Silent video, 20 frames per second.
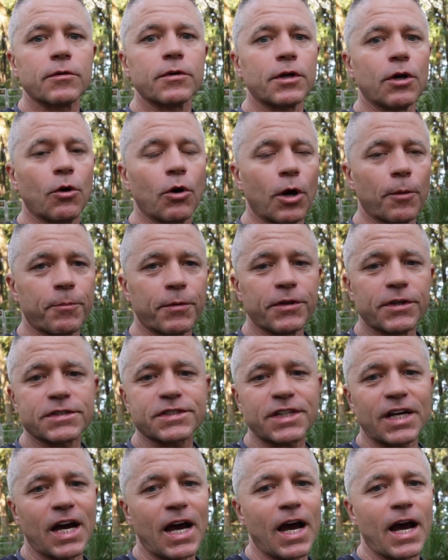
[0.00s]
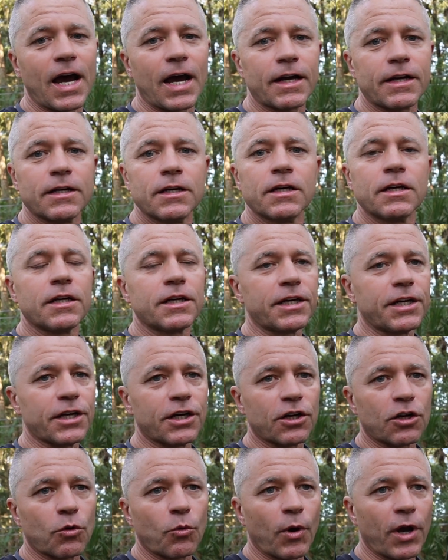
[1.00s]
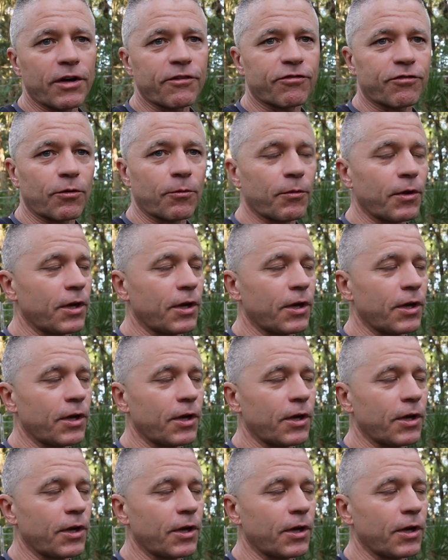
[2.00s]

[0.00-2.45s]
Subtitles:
Go up in the sky, get it away from